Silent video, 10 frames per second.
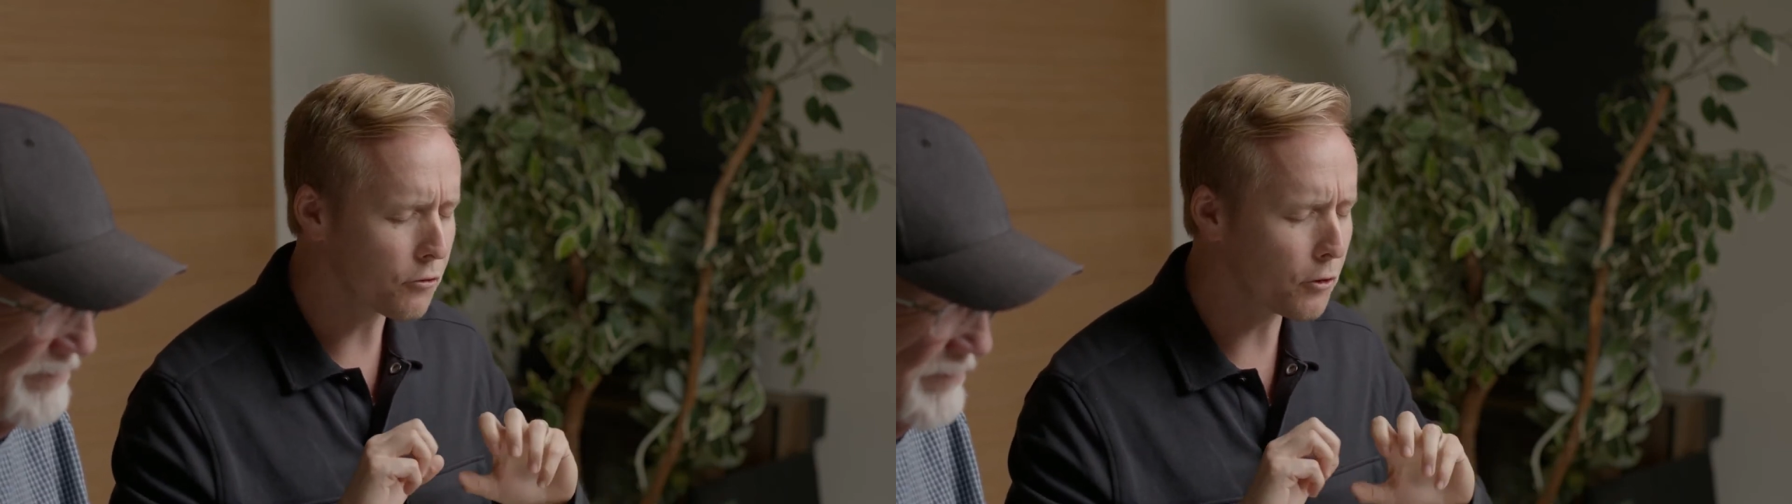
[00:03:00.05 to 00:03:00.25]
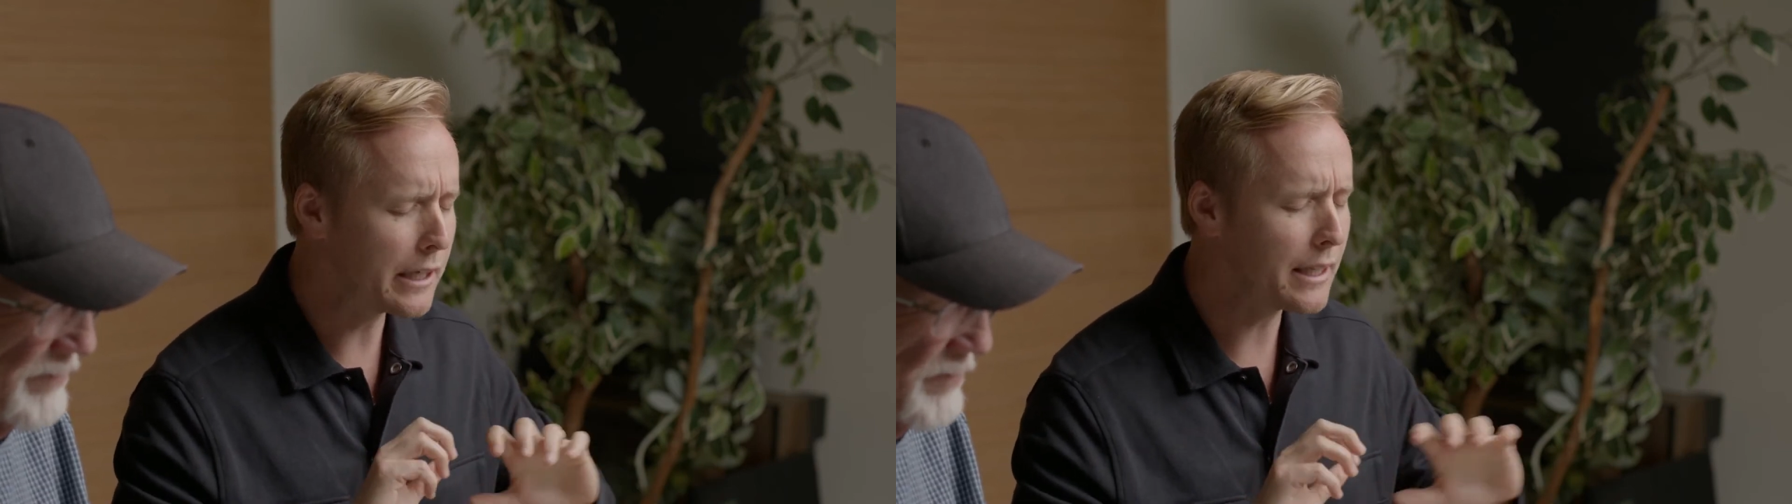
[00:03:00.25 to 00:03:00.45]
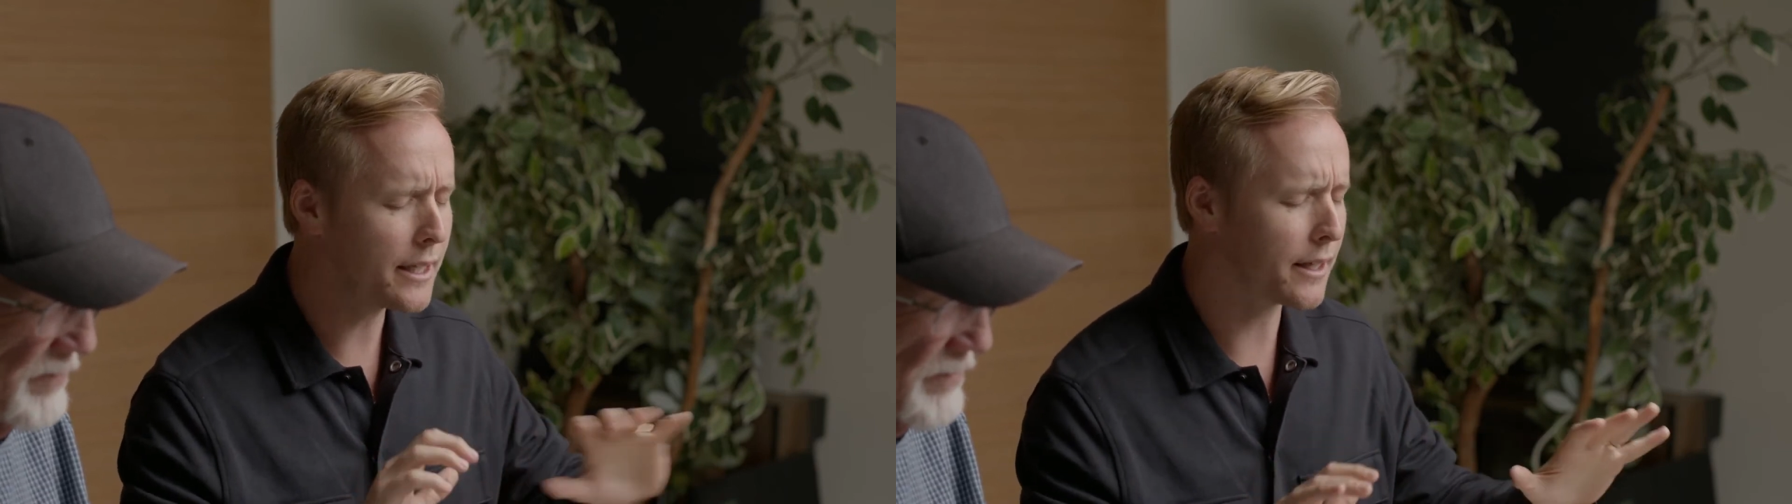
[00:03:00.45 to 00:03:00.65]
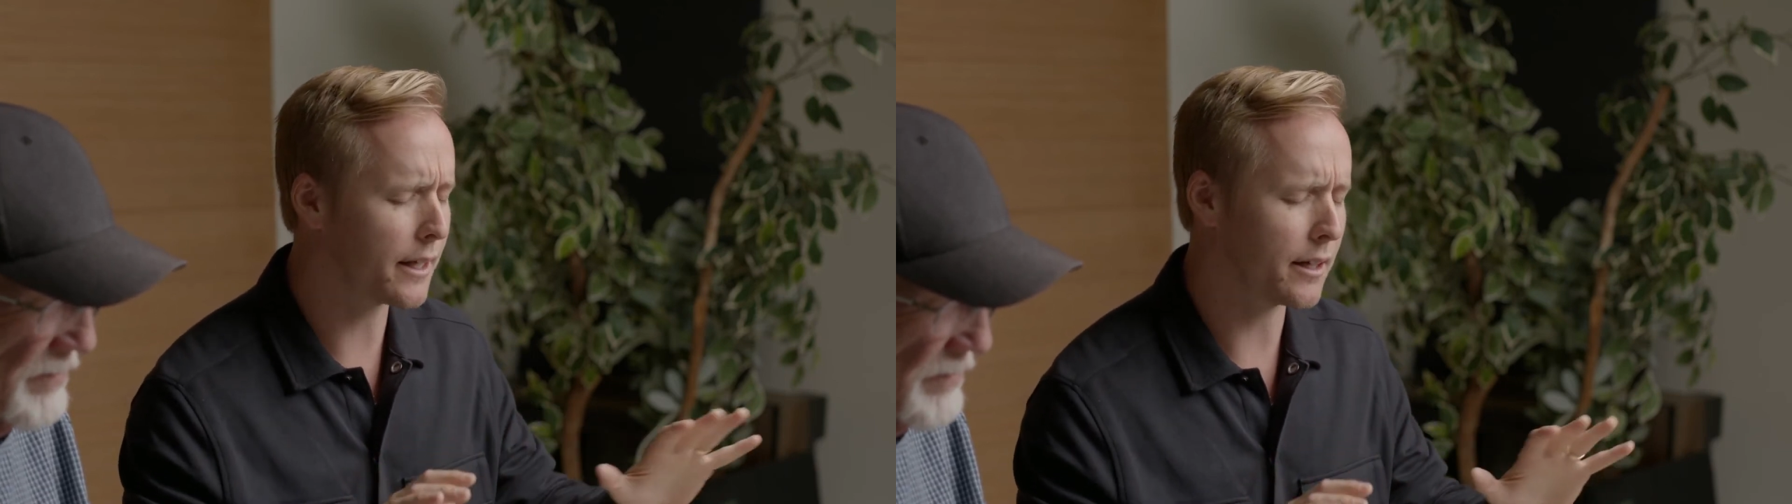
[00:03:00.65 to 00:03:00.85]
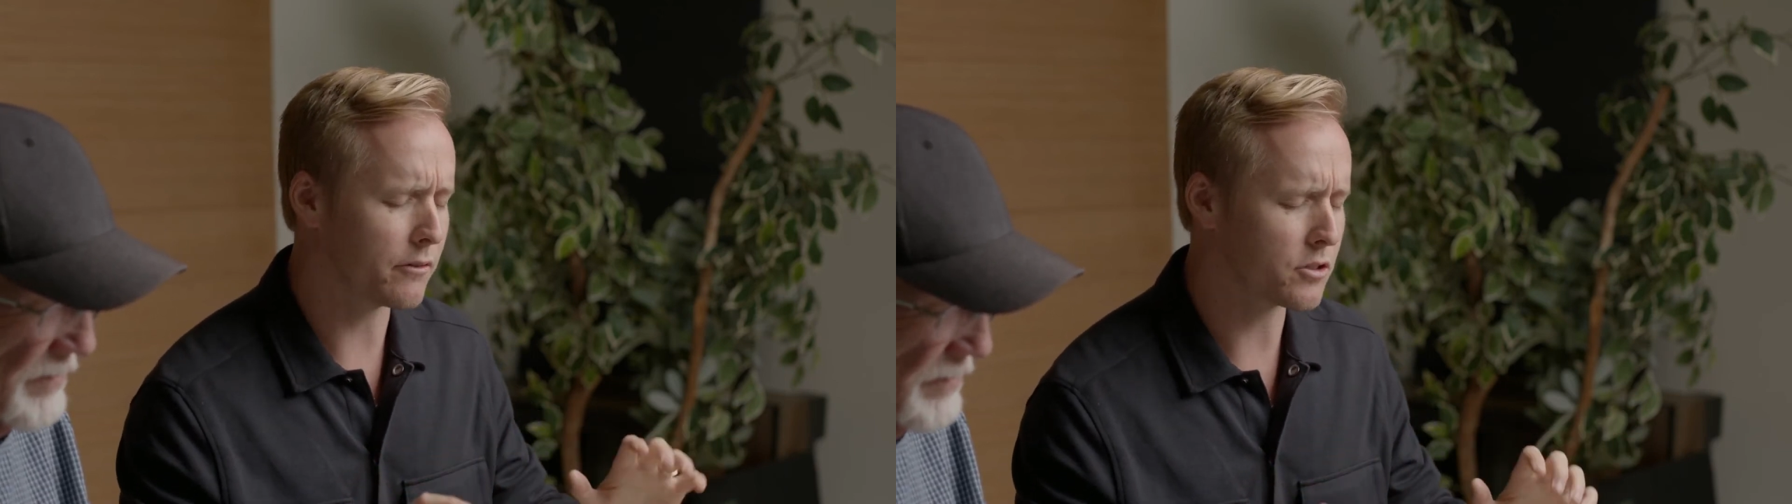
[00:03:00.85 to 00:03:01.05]
freely
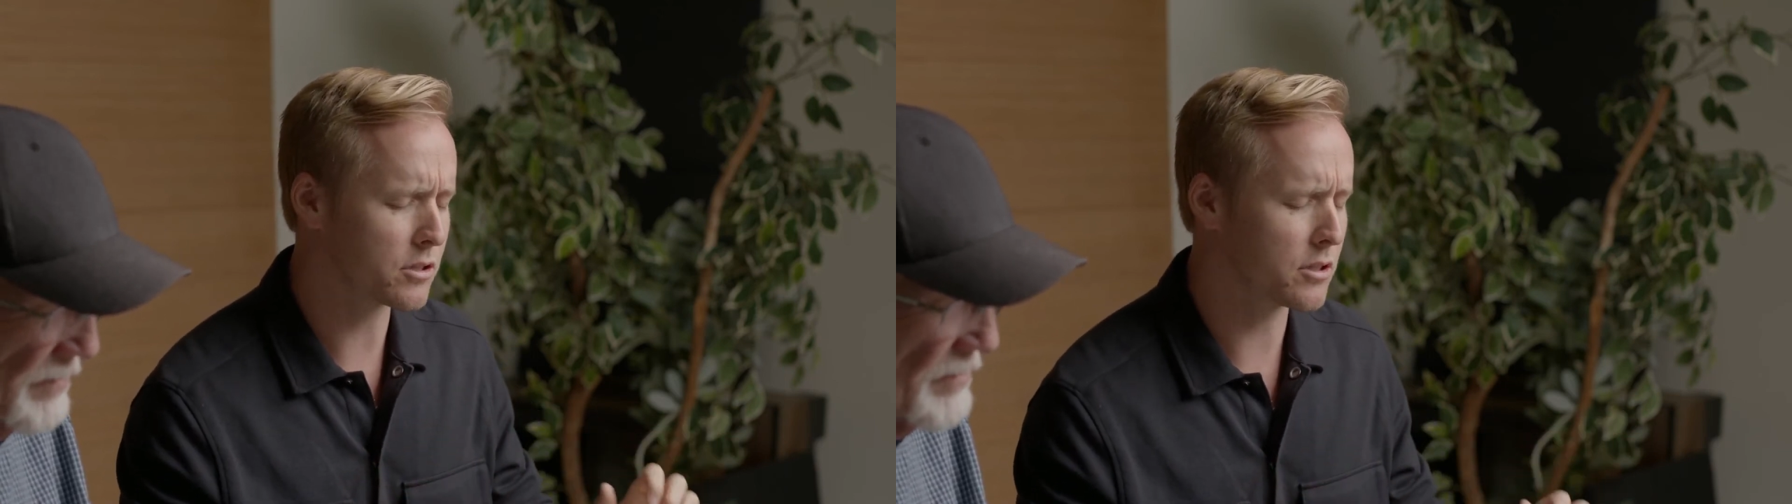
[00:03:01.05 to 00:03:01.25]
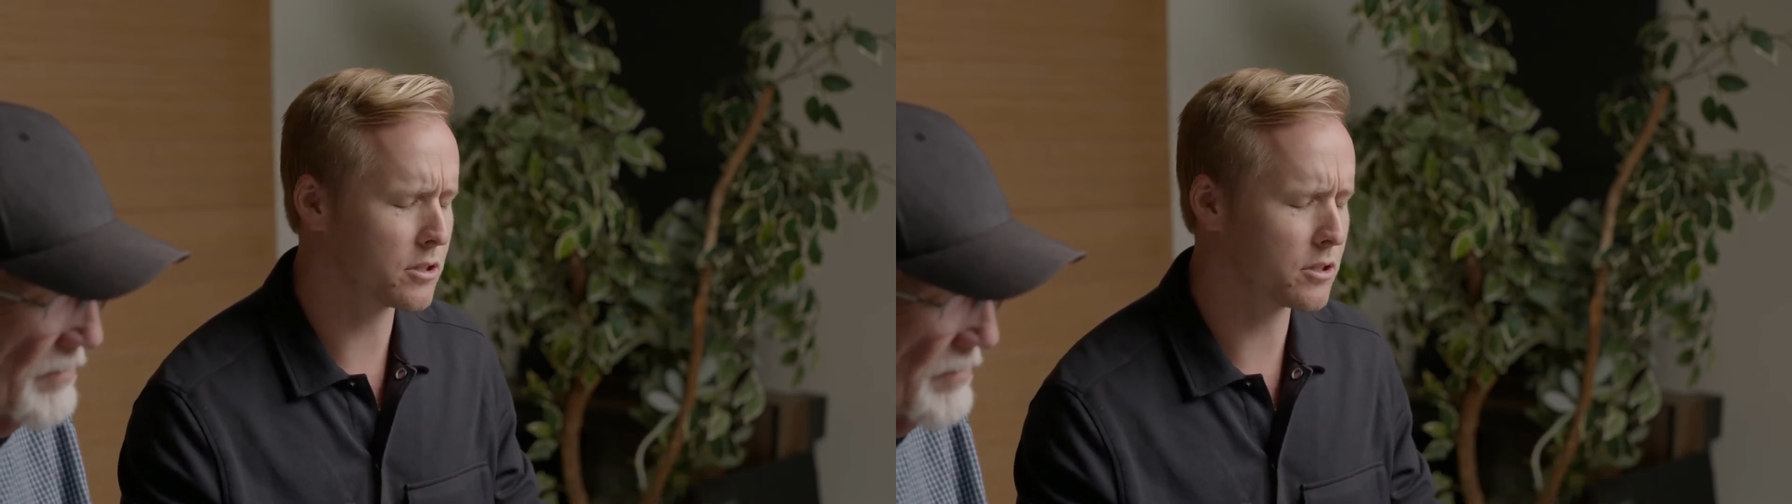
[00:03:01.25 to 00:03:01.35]
give just mm-hmm.